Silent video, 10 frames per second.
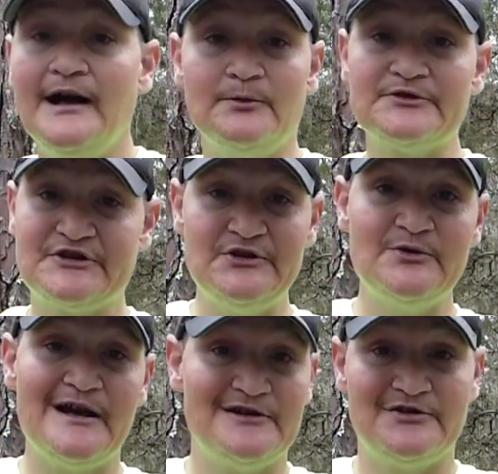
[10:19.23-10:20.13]
I will see you
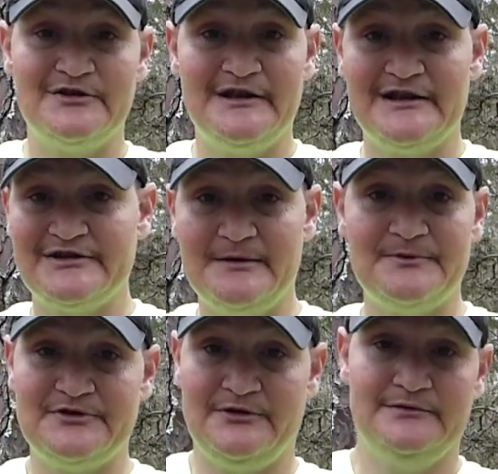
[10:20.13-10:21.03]
guys on the next
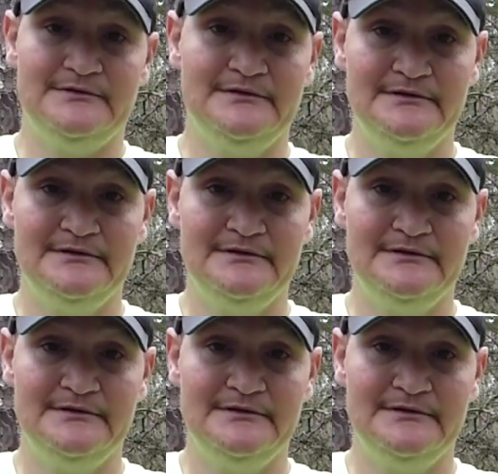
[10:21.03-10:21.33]
episode.